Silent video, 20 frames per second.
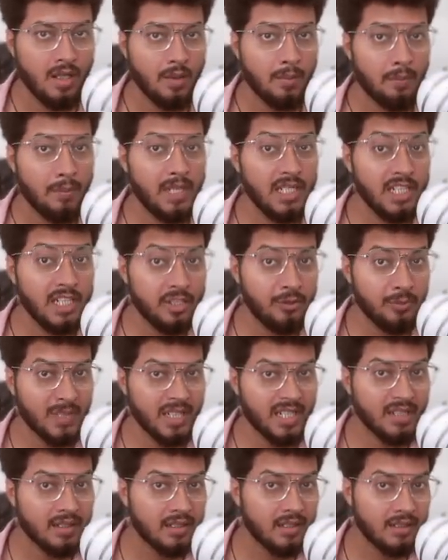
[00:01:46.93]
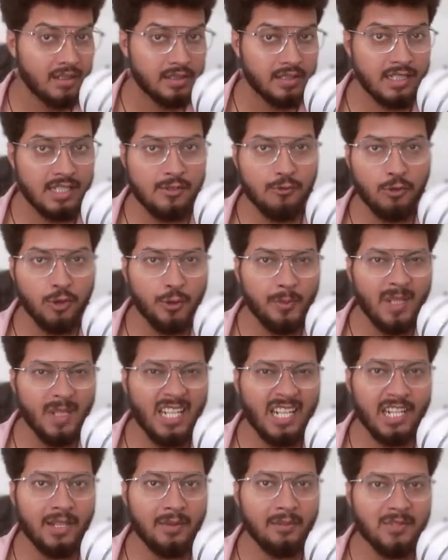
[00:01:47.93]
Believe me, this would be
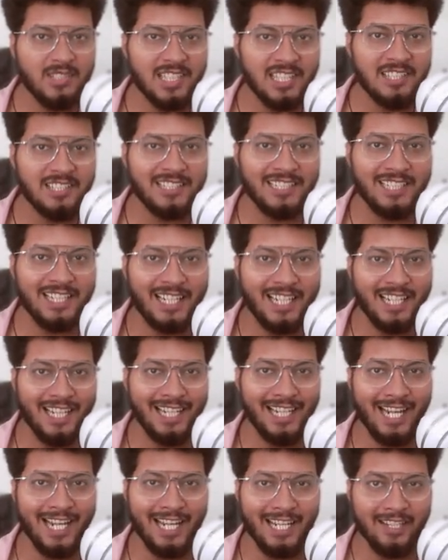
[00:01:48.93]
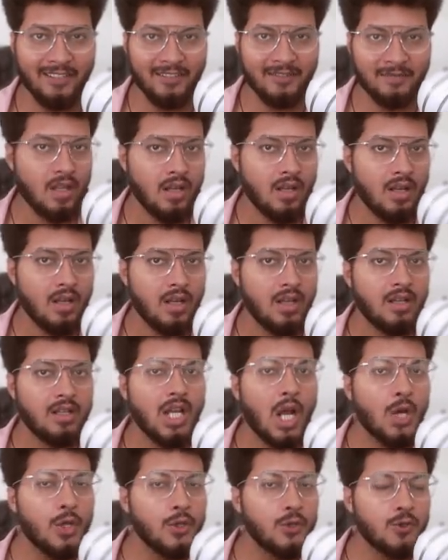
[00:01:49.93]
game changing AI.
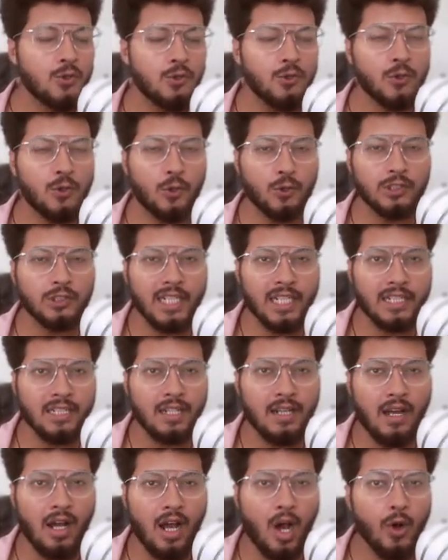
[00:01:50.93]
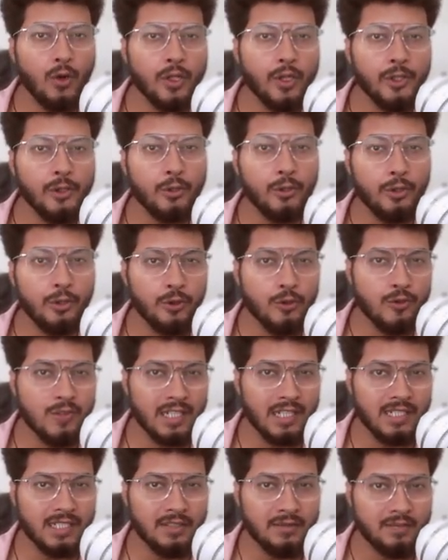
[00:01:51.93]
Now you should know that how can you use
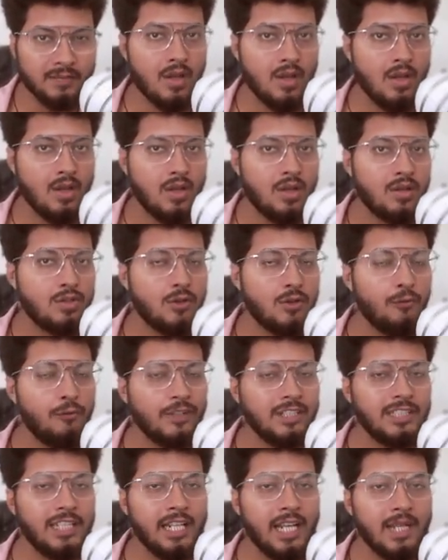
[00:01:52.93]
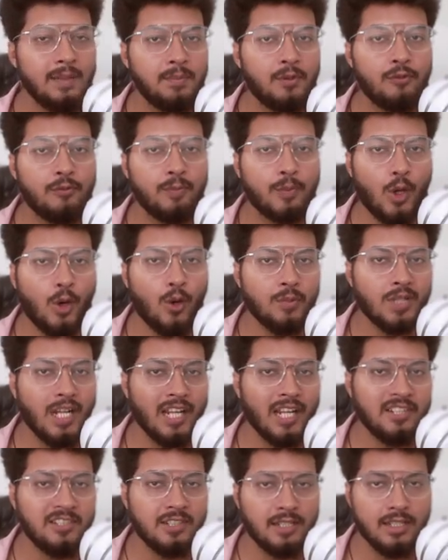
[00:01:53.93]
it so with the help of prompt
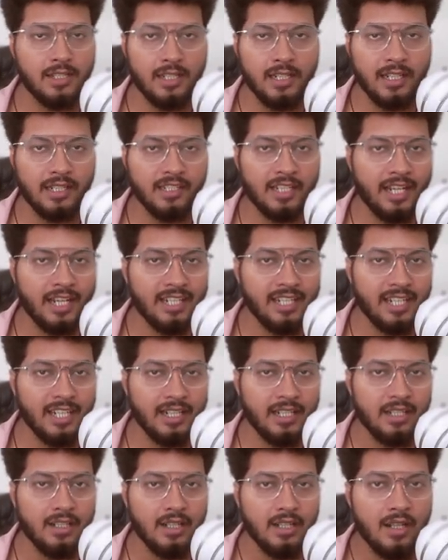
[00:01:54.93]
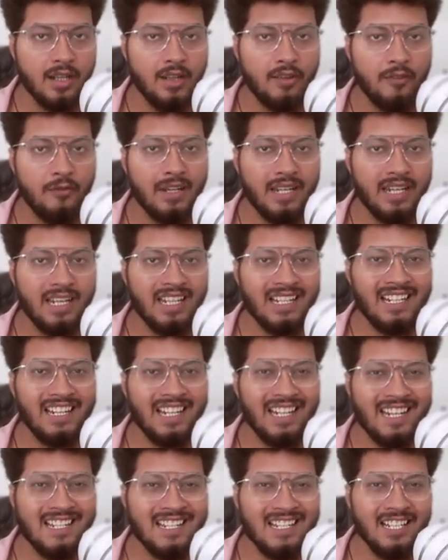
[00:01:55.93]
engineering technique, we can
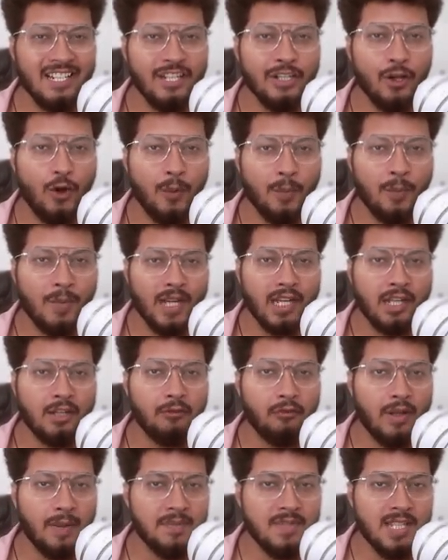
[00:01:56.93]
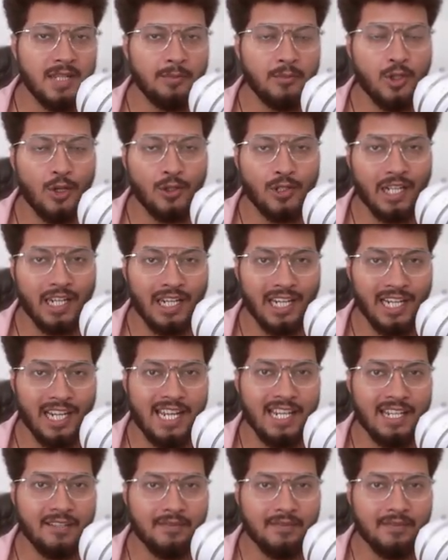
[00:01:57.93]
easily operate websim.ai.